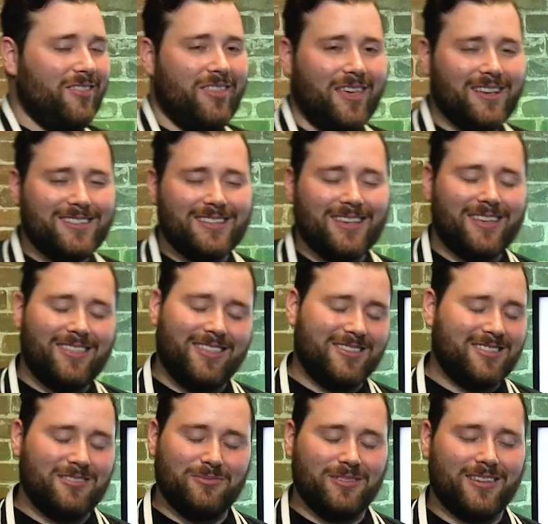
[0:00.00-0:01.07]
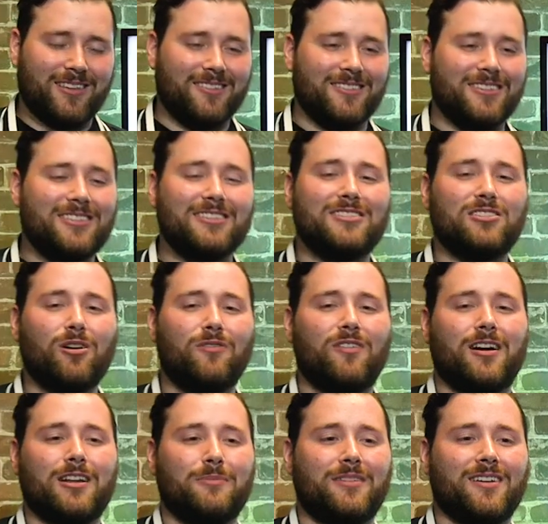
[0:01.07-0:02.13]
This is ridiculous. This is so
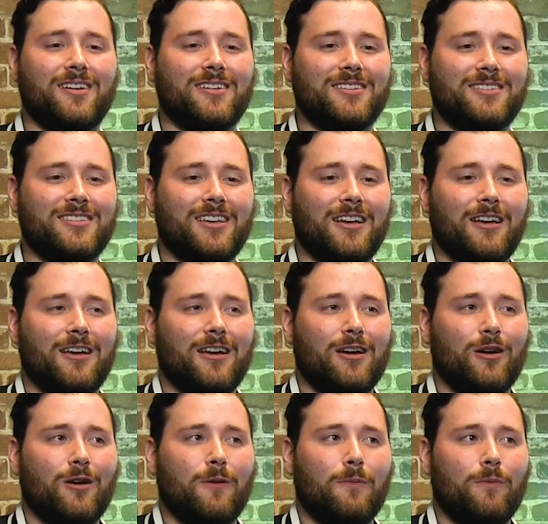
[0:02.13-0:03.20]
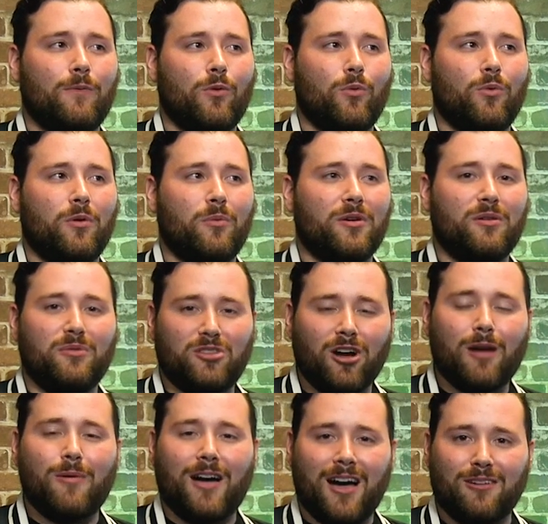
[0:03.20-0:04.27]
funny because we
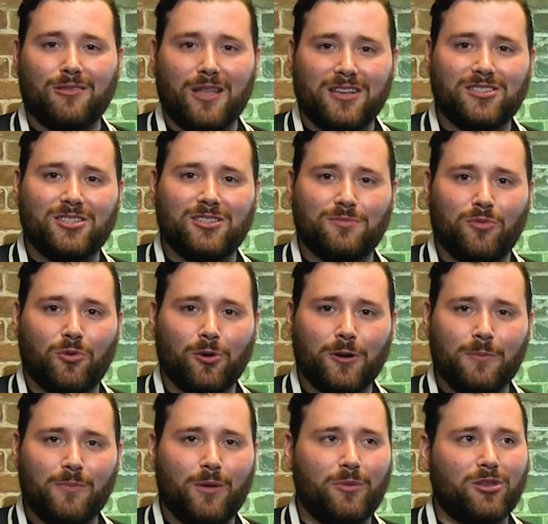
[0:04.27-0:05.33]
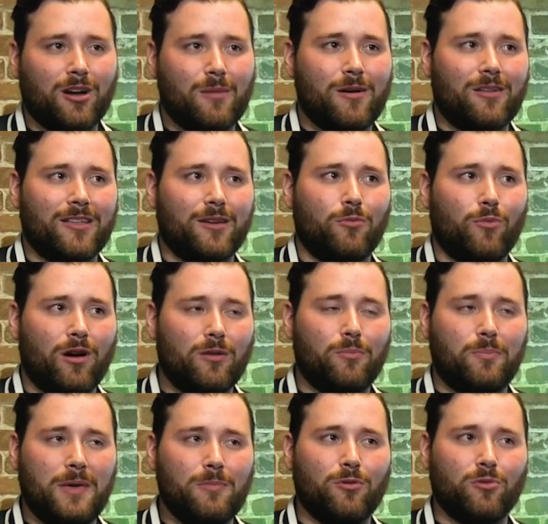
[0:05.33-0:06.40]
talk about how less is more, and we talk about like
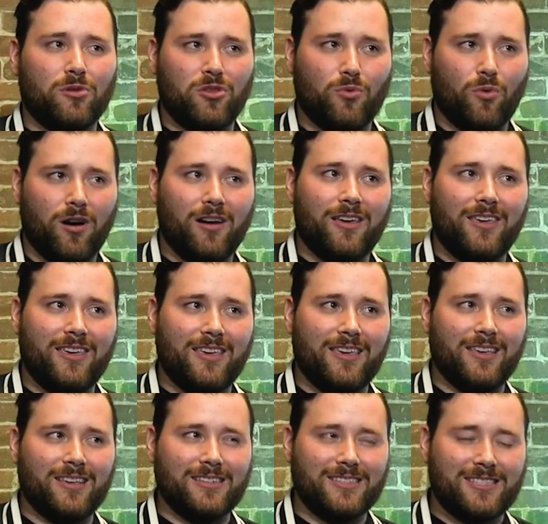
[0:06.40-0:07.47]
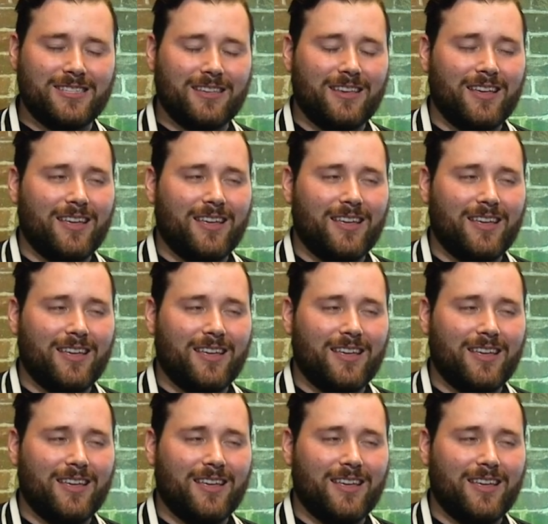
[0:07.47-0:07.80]
what people really want is